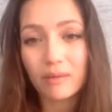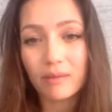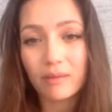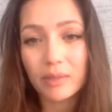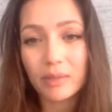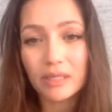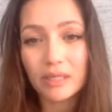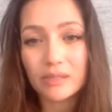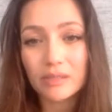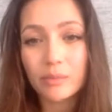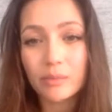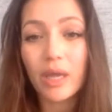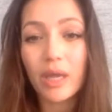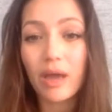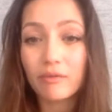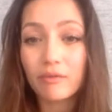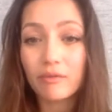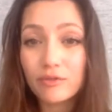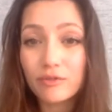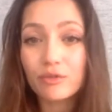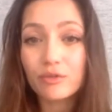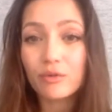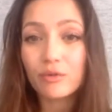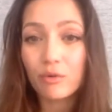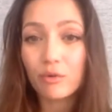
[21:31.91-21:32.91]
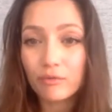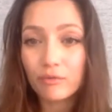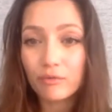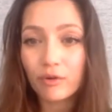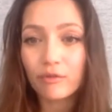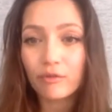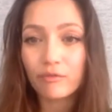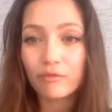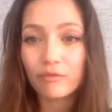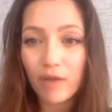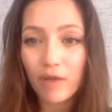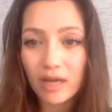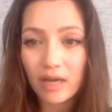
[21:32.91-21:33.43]
because we have to know for
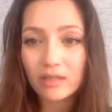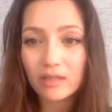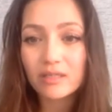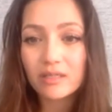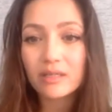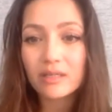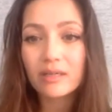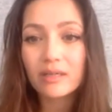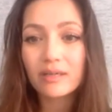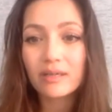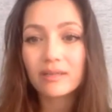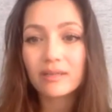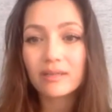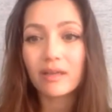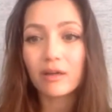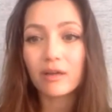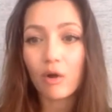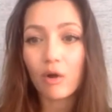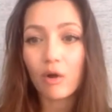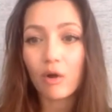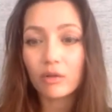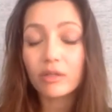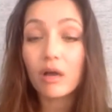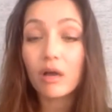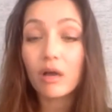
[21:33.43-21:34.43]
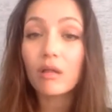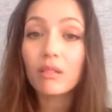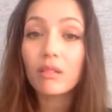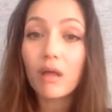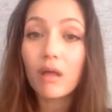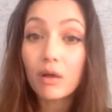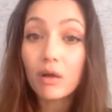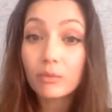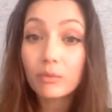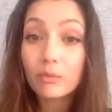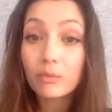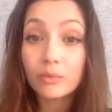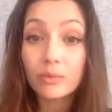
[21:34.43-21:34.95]
a fact that all the
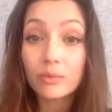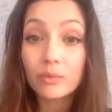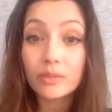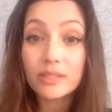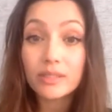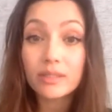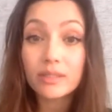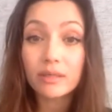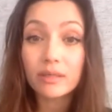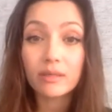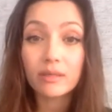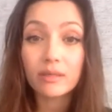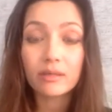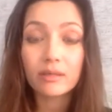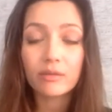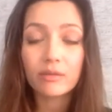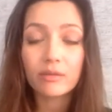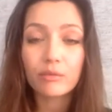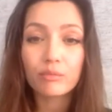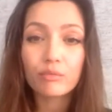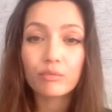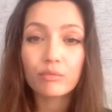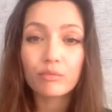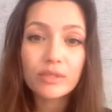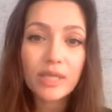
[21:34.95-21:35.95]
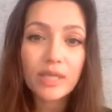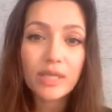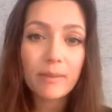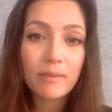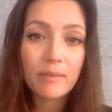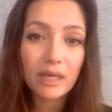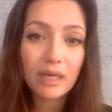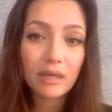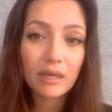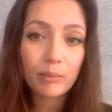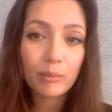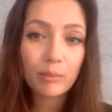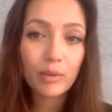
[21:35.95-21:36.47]
halal rules, the rules that
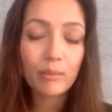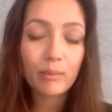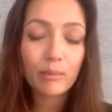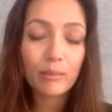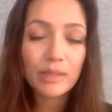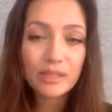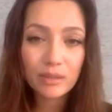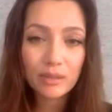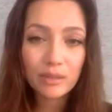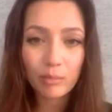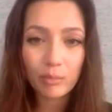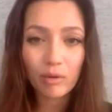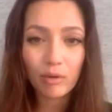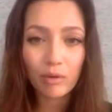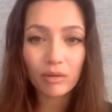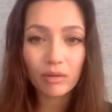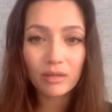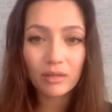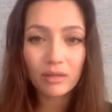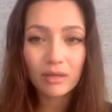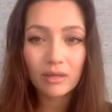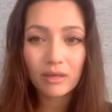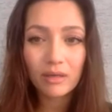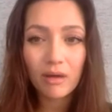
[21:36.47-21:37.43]
make it permissible,